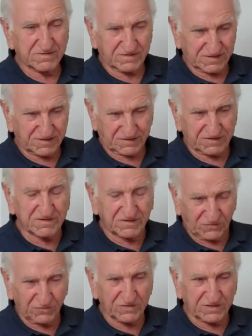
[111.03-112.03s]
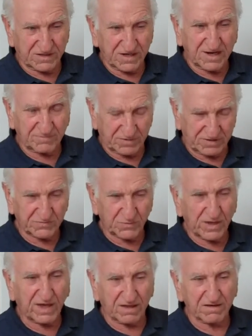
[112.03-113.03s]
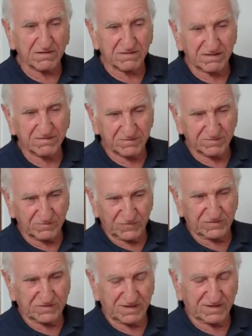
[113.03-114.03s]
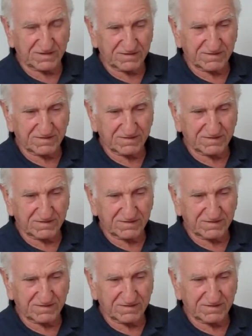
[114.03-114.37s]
Just use it up as we had it, mostly.